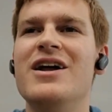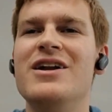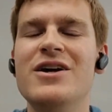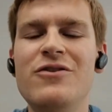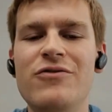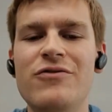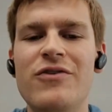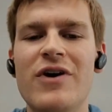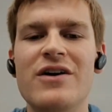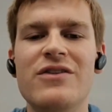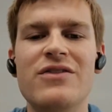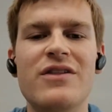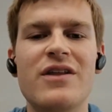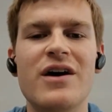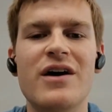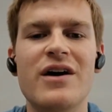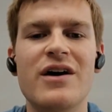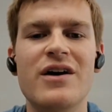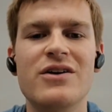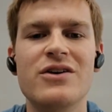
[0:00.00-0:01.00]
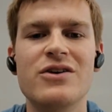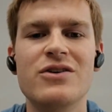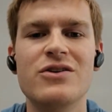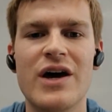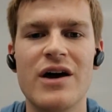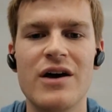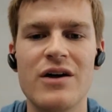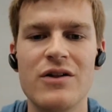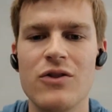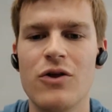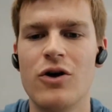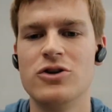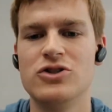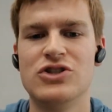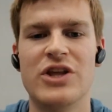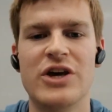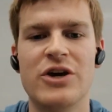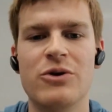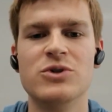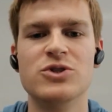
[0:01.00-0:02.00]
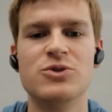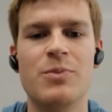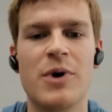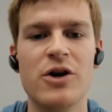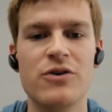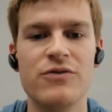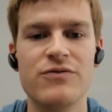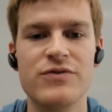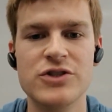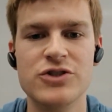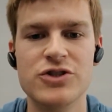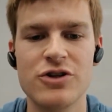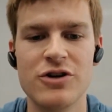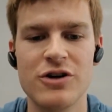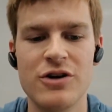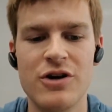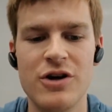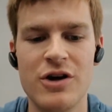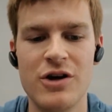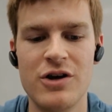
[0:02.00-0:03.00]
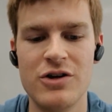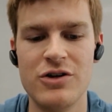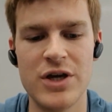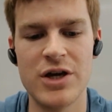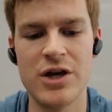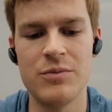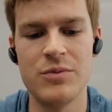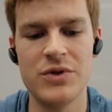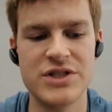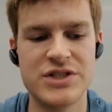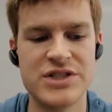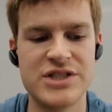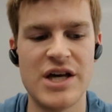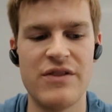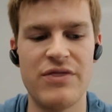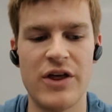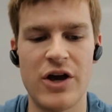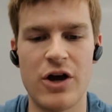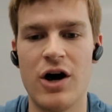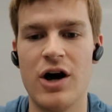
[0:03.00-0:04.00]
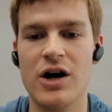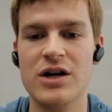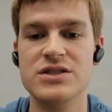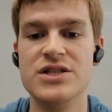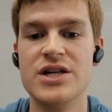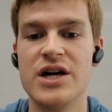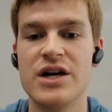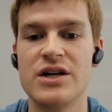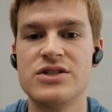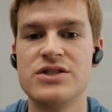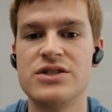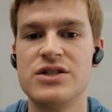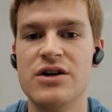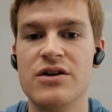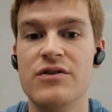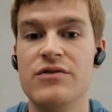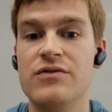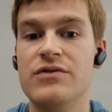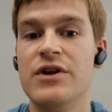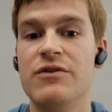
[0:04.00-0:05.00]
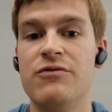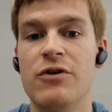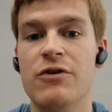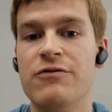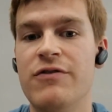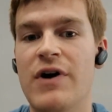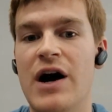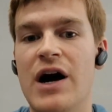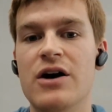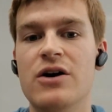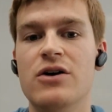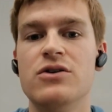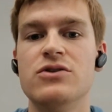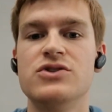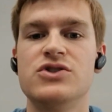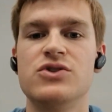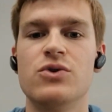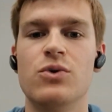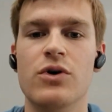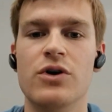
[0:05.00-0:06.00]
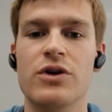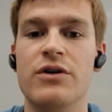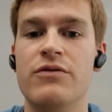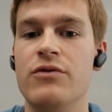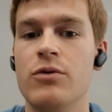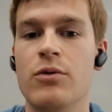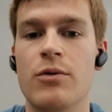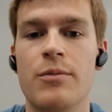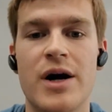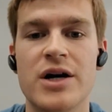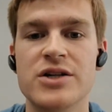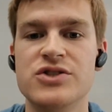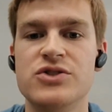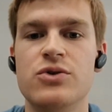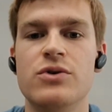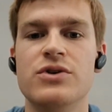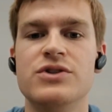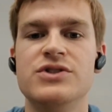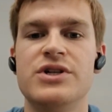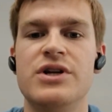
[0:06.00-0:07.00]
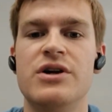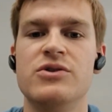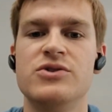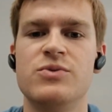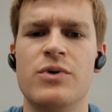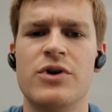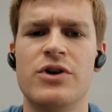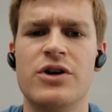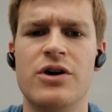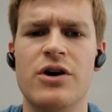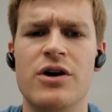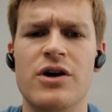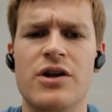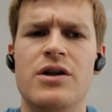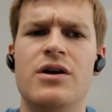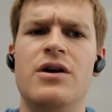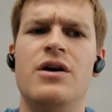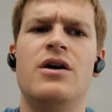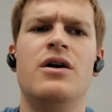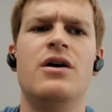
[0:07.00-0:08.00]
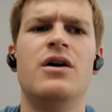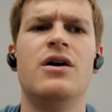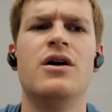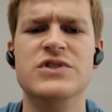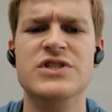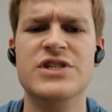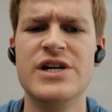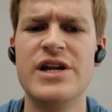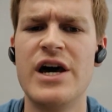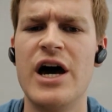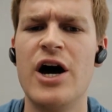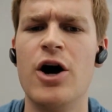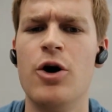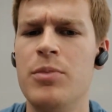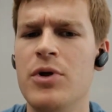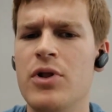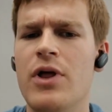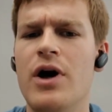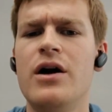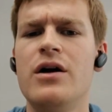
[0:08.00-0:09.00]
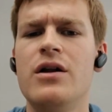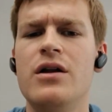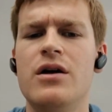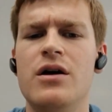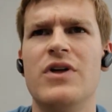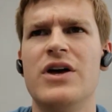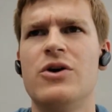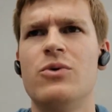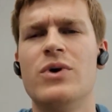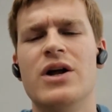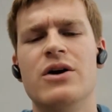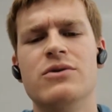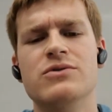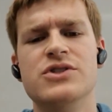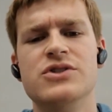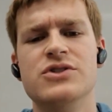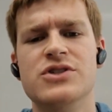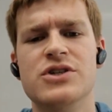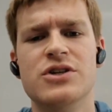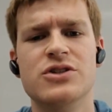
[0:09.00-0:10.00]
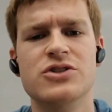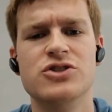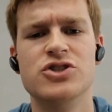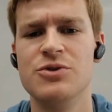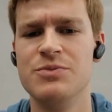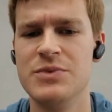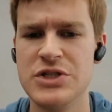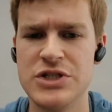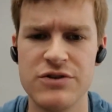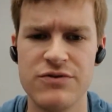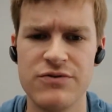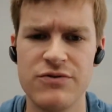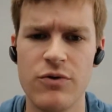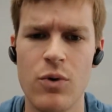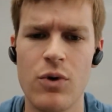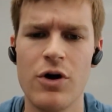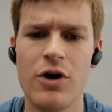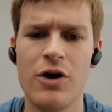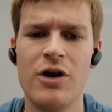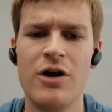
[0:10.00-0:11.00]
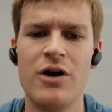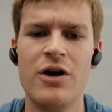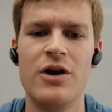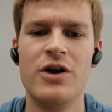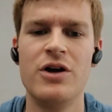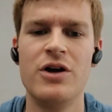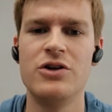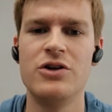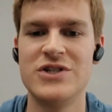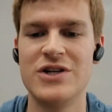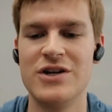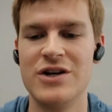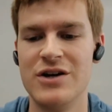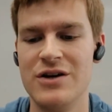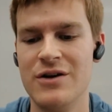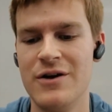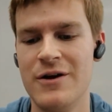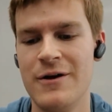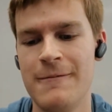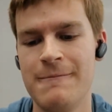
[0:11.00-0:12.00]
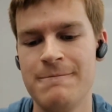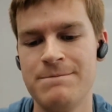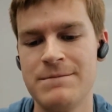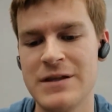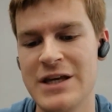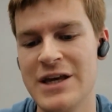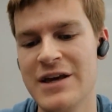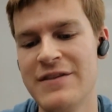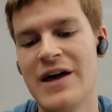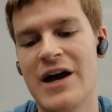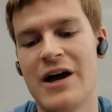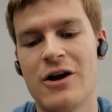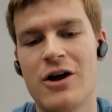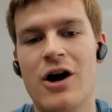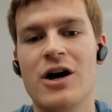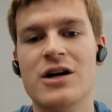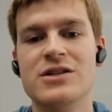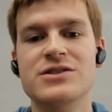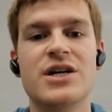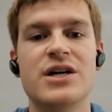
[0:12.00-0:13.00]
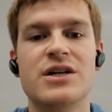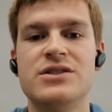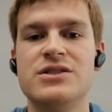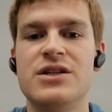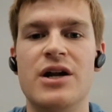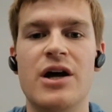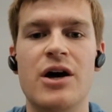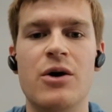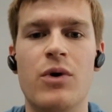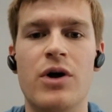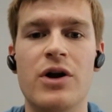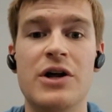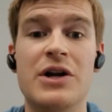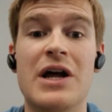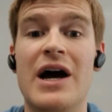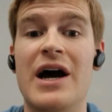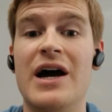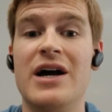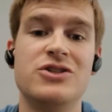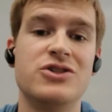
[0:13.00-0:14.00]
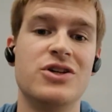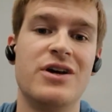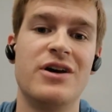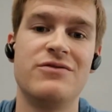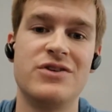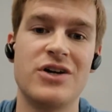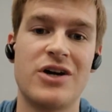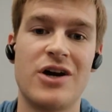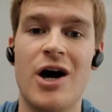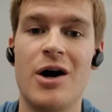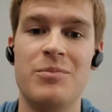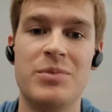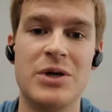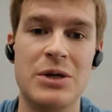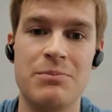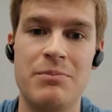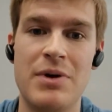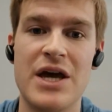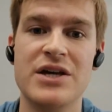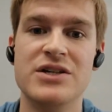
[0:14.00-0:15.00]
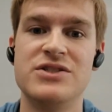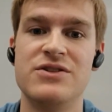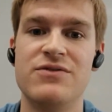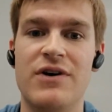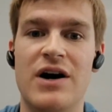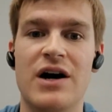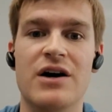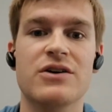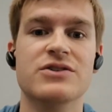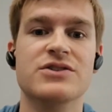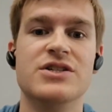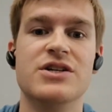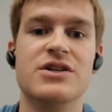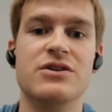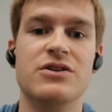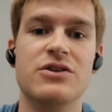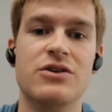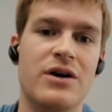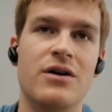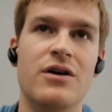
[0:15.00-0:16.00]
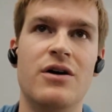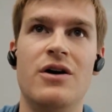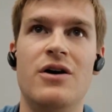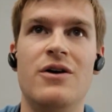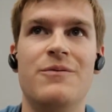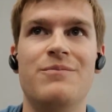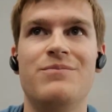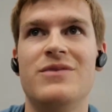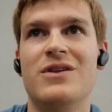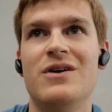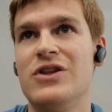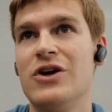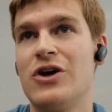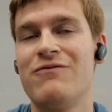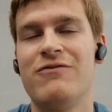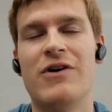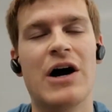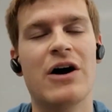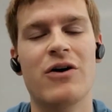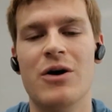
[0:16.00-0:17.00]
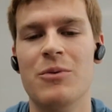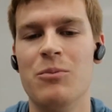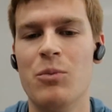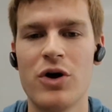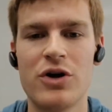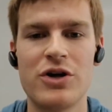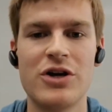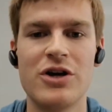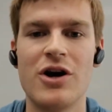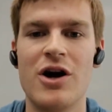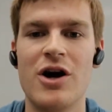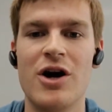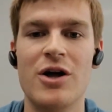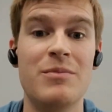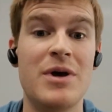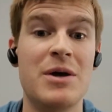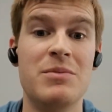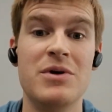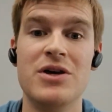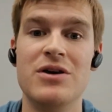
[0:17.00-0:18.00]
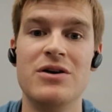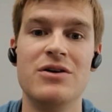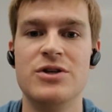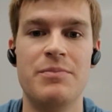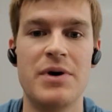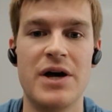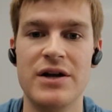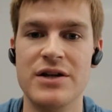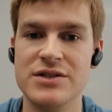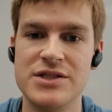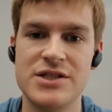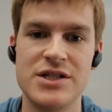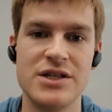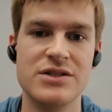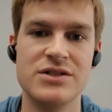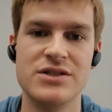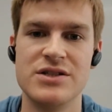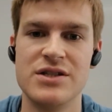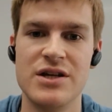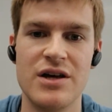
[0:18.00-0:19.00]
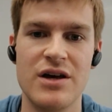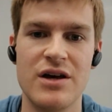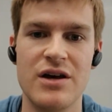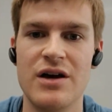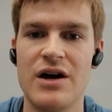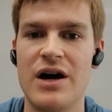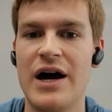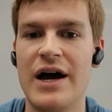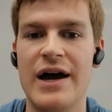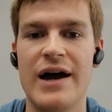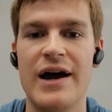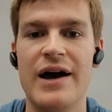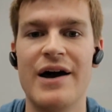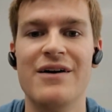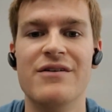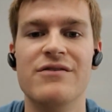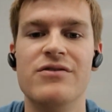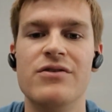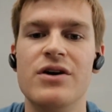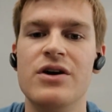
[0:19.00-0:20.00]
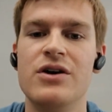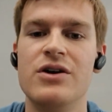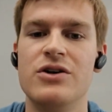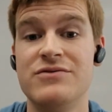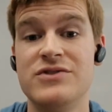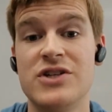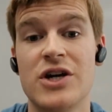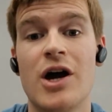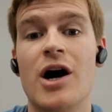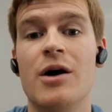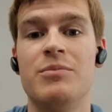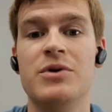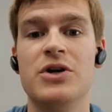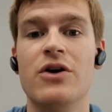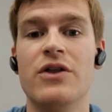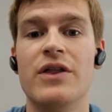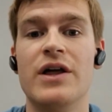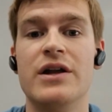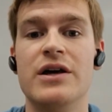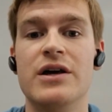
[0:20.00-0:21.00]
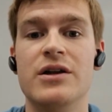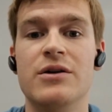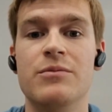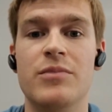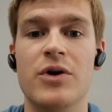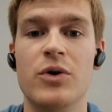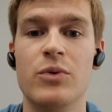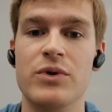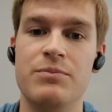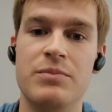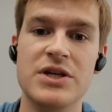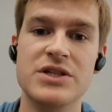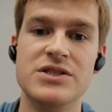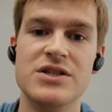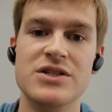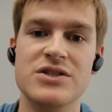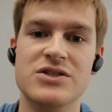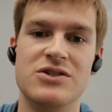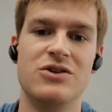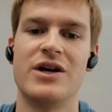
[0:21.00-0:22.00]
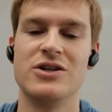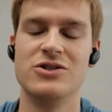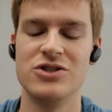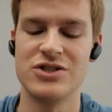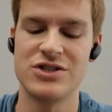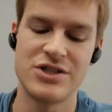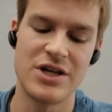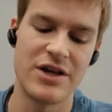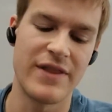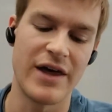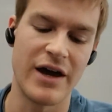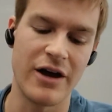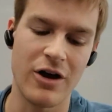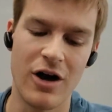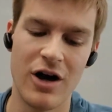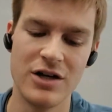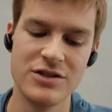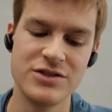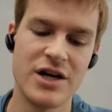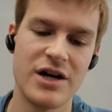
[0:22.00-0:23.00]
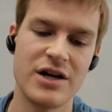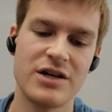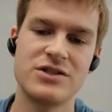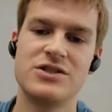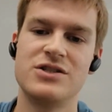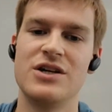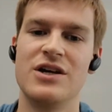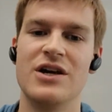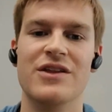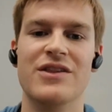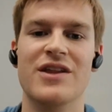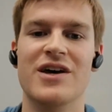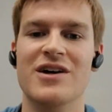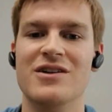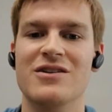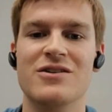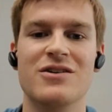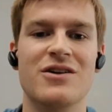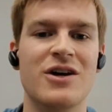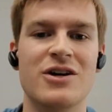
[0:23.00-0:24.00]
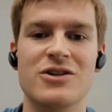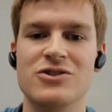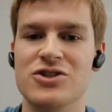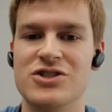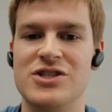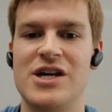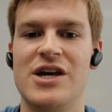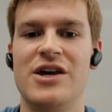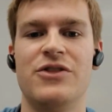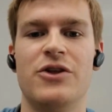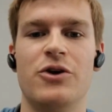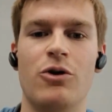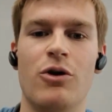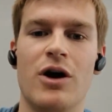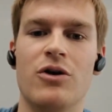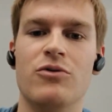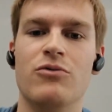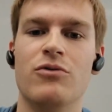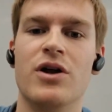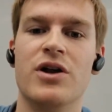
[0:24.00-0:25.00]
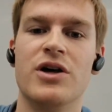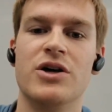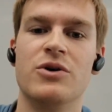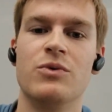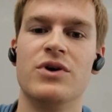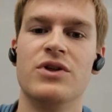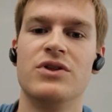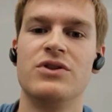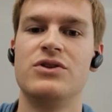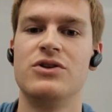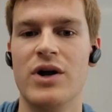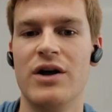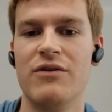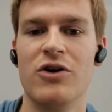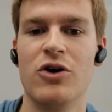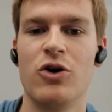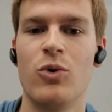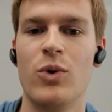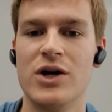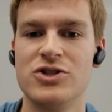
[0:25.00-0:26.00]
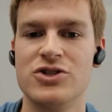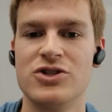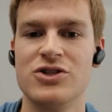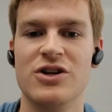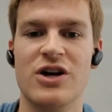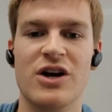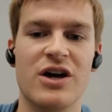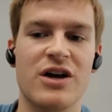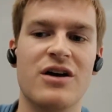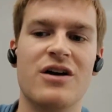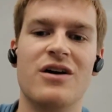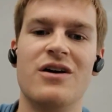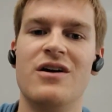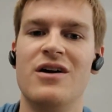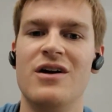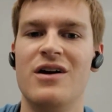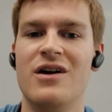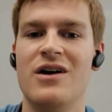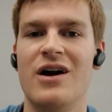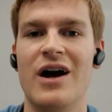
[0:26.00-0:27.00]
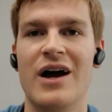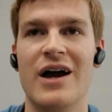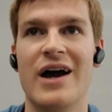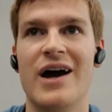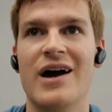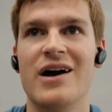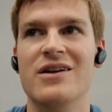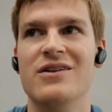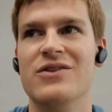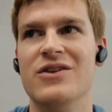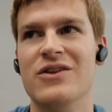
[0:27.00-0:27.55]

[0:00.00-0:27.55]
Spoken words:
I did find the large language model feature, being able to set the context of different files or different repositories that I was working on, did help a lot. Like when I was using GPT-4 to get that context that I wanted, I actually have to copy and paste files in the file I'm working on, maybe dependencies that I have to copy all that in. But with Pieces, I can just set that context and then just hit the ground running with whatever question I had.